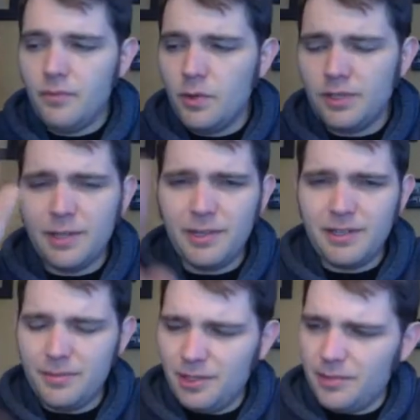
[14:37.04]
We'll talk about the
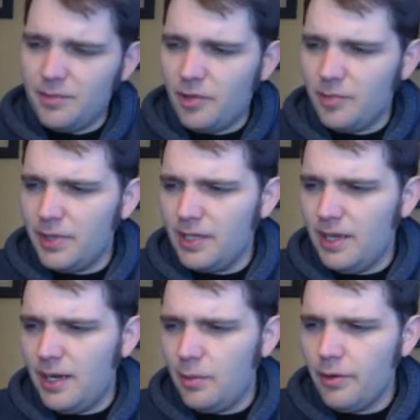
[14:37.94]
theme a little bit more, but
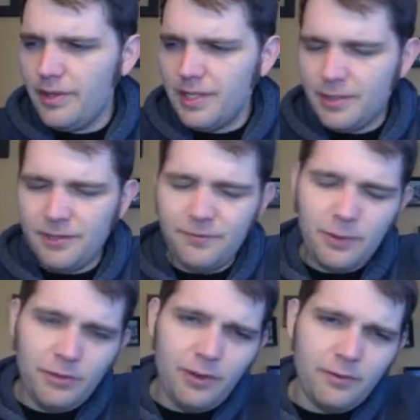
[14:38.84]
what do I think about it?
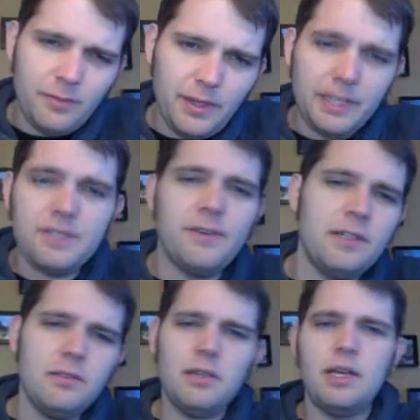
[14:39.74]
Overall, I think it's
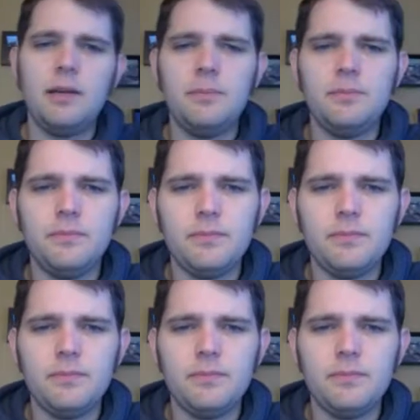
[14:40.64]
fun.